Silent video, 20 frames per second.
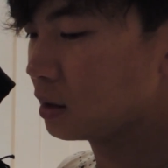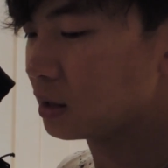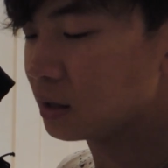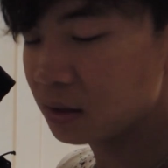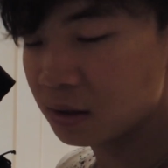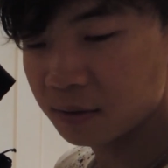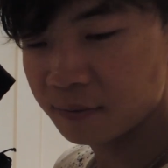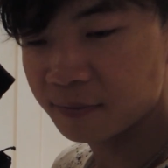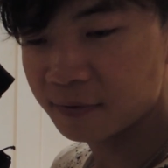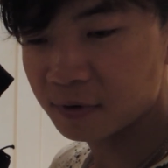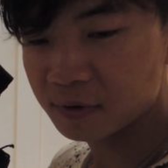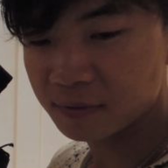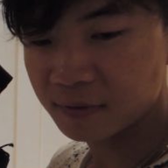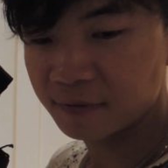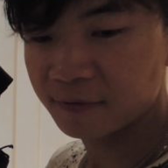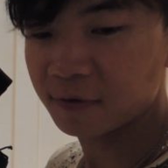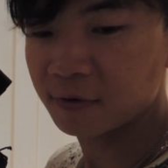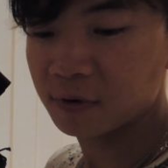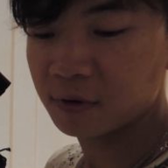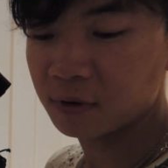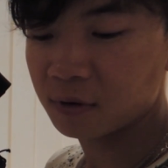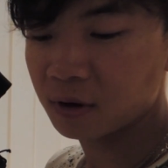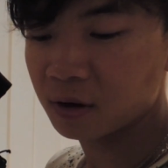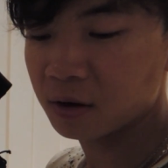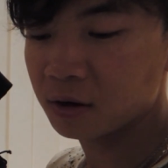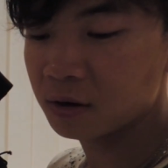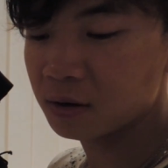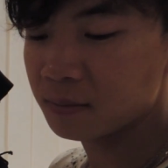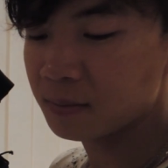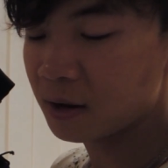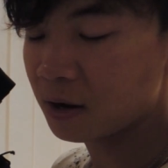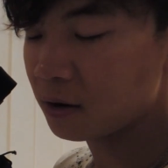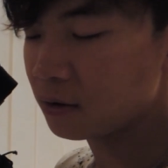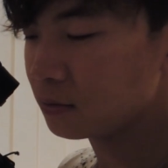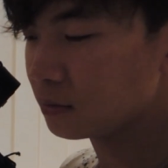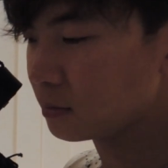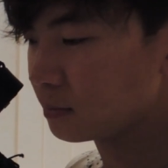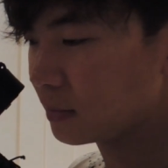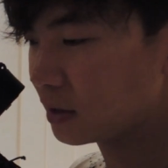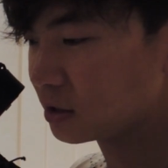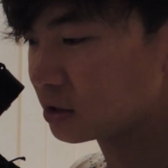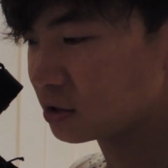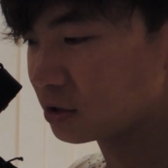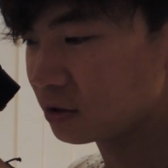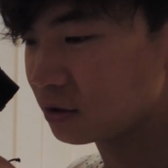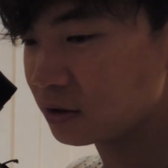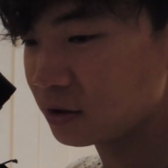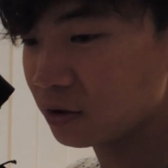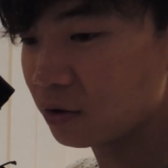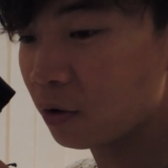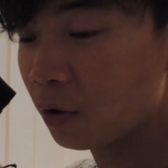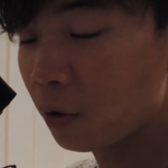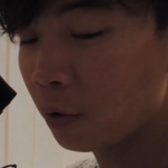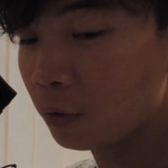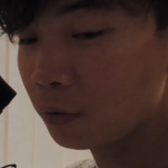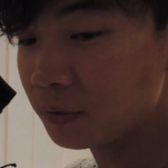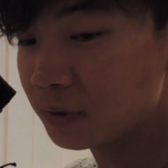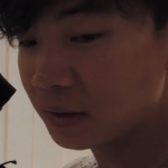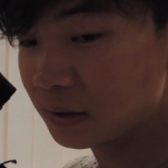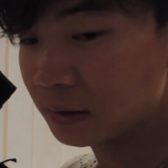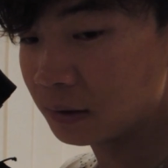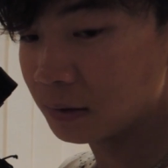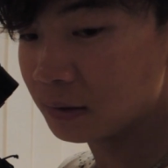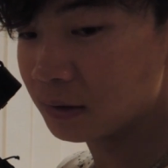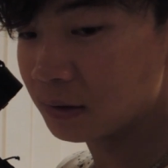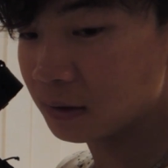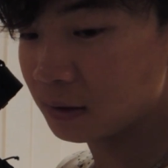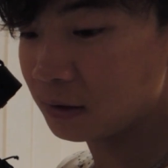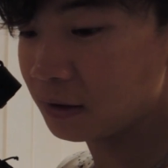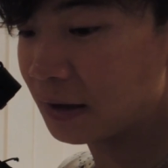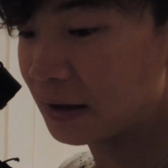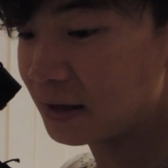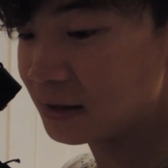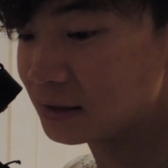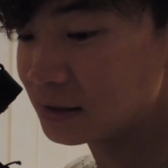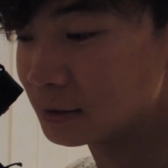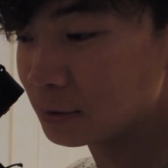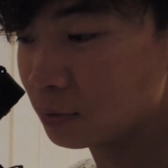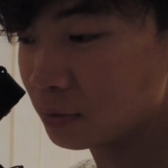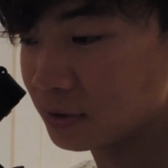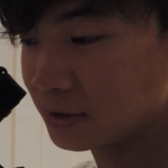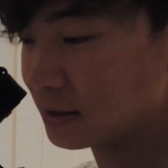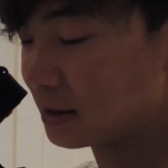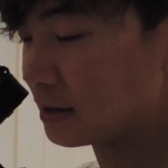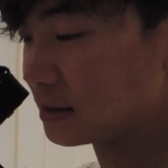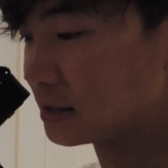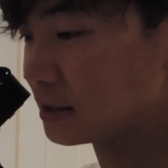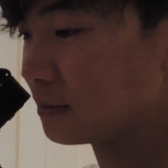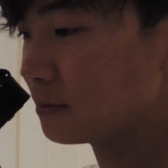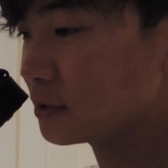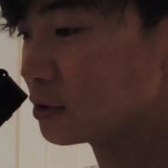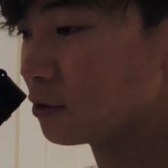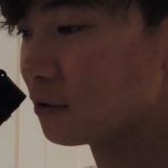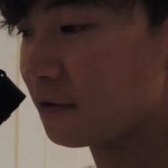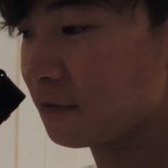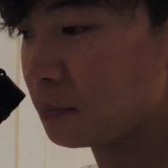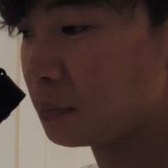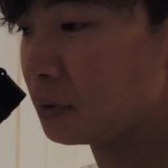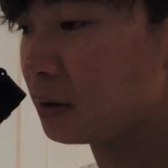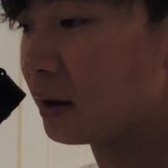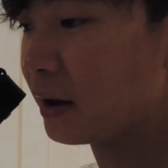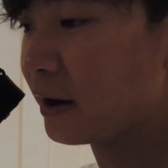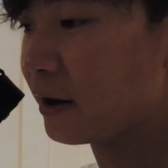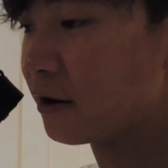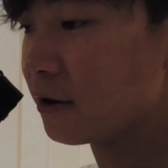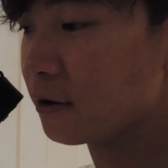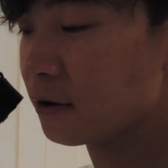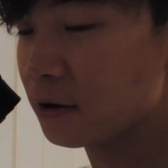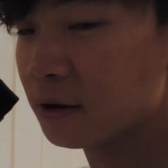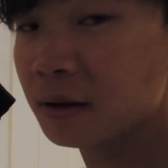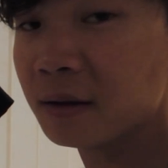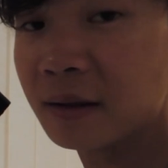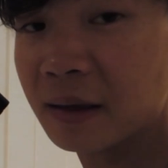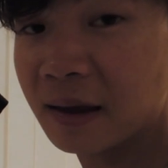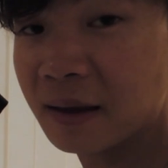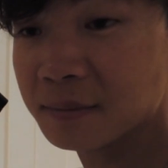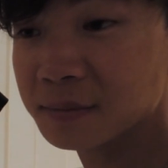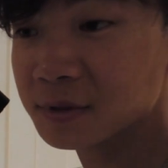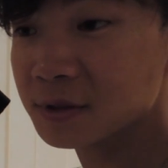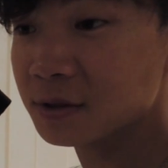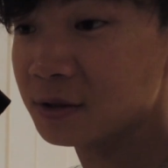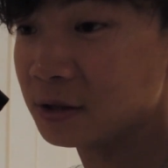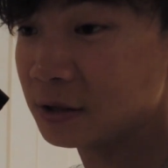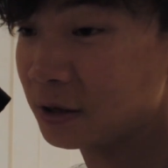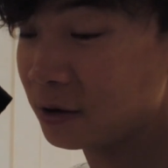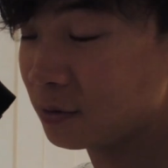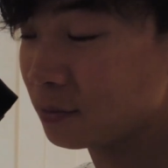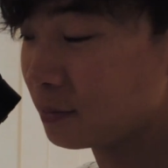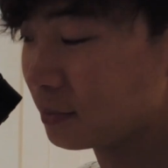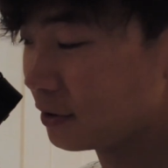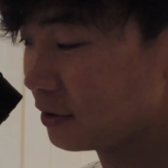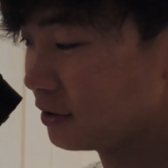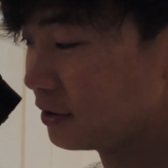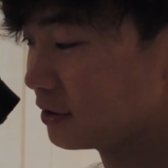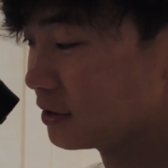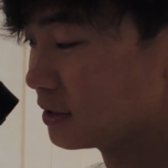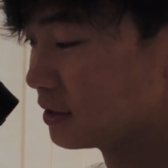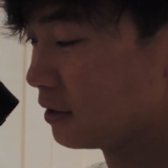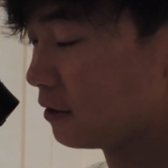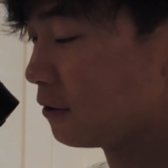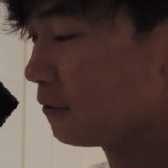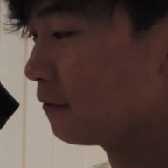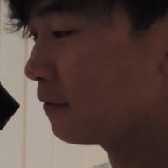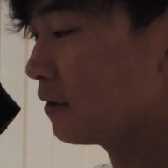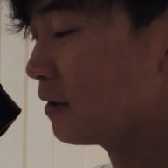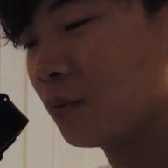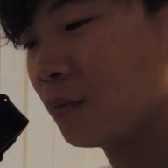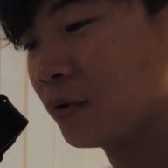Heat it for a good amount. Make sure you're holding the lens with some sort of plier or clamp so you don't burn yourself.